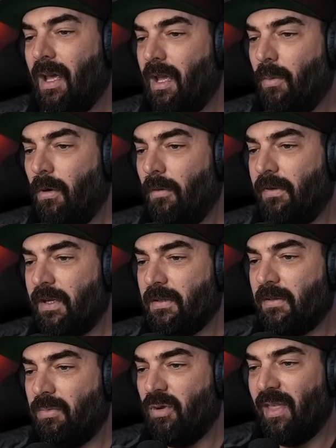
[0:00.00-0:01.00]
It will
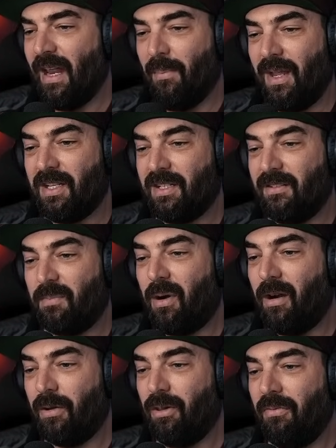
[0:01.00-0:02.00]
feature smooth animations,
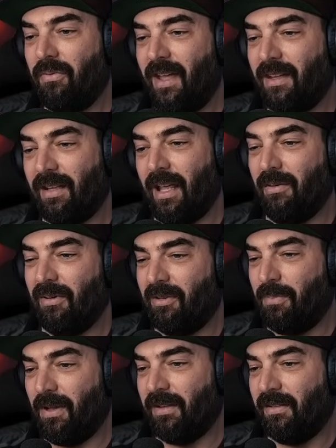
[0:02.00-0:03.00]
particle effects, and
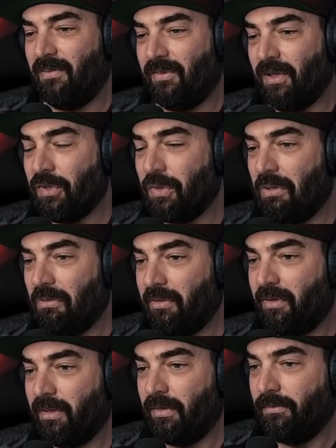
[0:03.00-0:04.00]
responsive
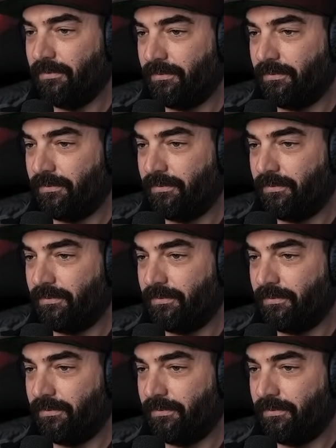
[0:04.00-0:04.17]
controls.